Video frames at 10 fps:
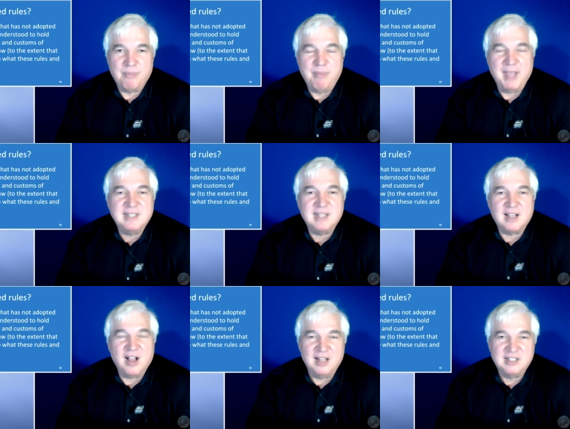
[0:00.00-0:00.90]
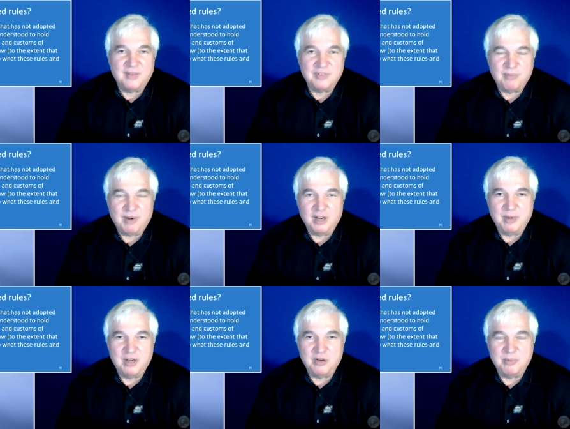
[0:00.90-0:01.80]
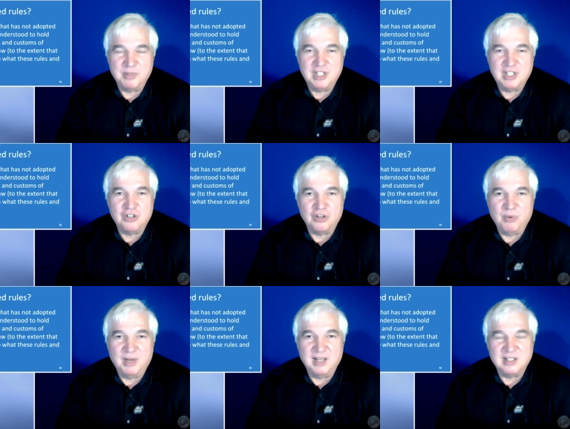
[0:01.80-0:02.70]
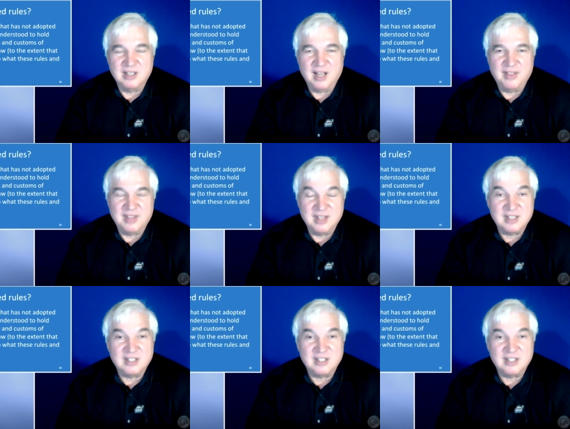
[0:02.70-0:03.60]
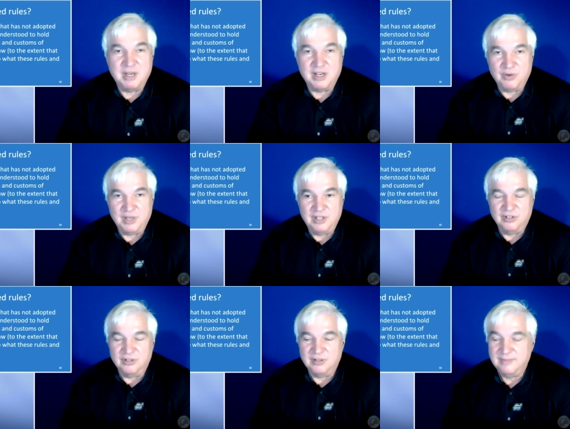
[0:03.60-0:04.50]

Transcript: basic concepts of parliamentary procedure when it's not it's not been agreed to.